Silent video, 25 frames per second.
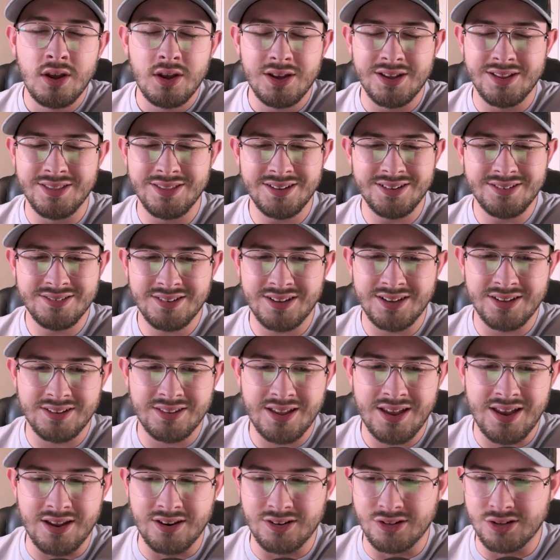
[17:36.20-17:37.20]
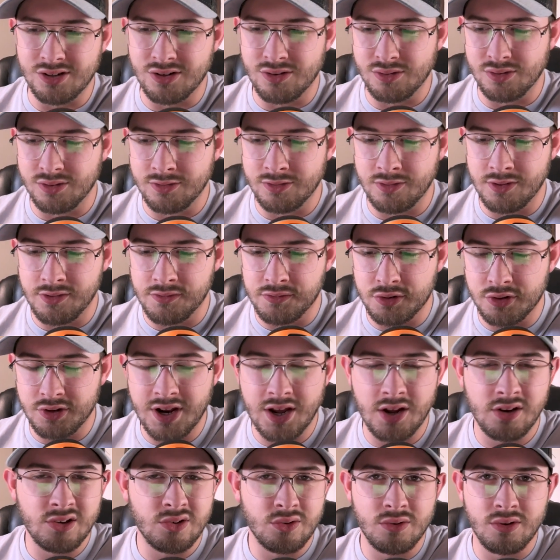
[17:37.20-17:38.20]
and things like that. If you're an
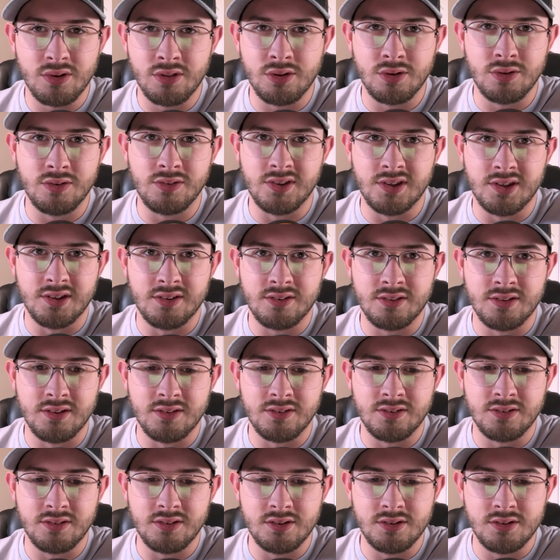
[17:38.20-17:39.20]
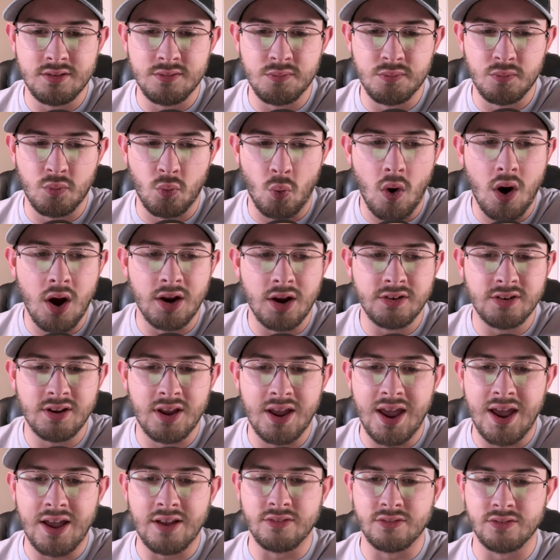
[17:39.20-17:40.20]
outdoor enthusiast, this watch
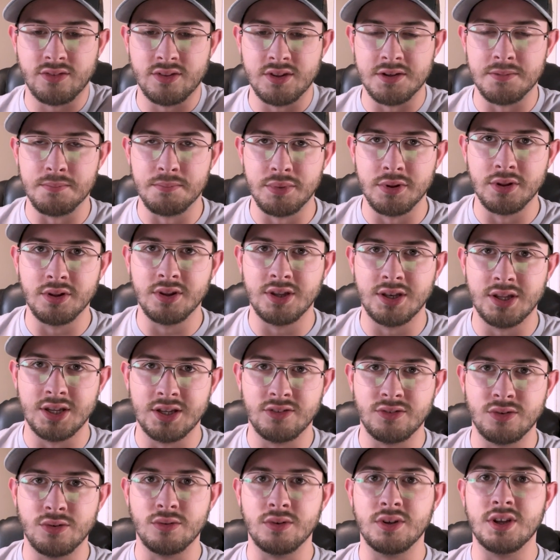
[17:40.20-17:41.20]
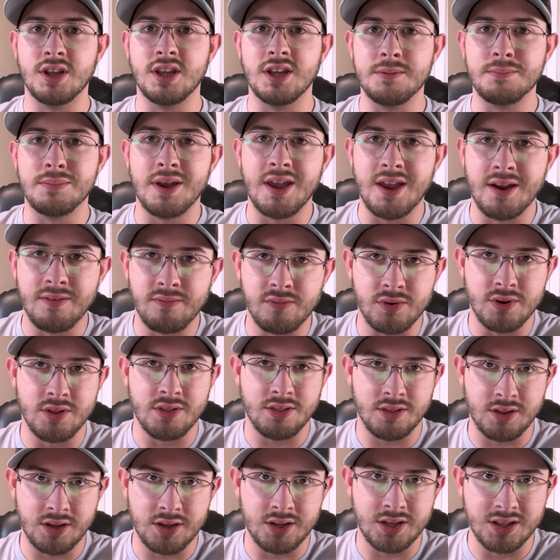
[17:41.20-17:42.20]
has the ability to keep
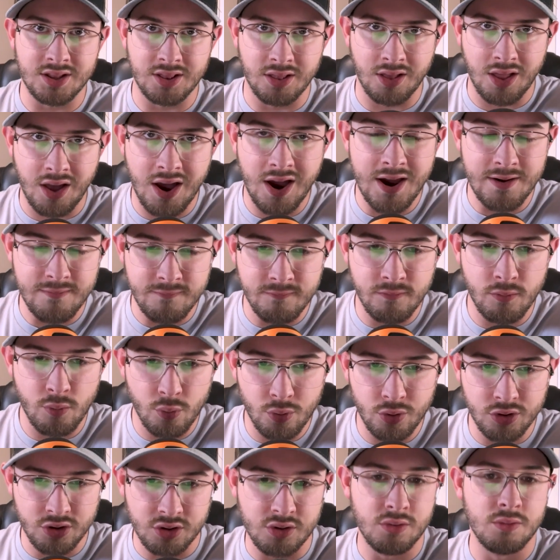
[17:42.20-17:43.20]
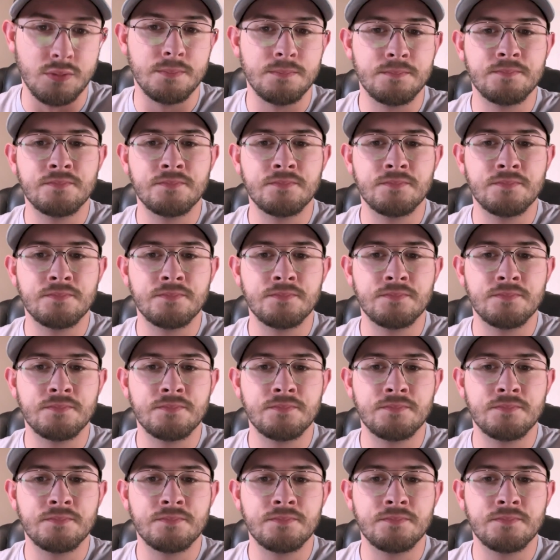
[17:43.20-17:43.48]
everything in line for you.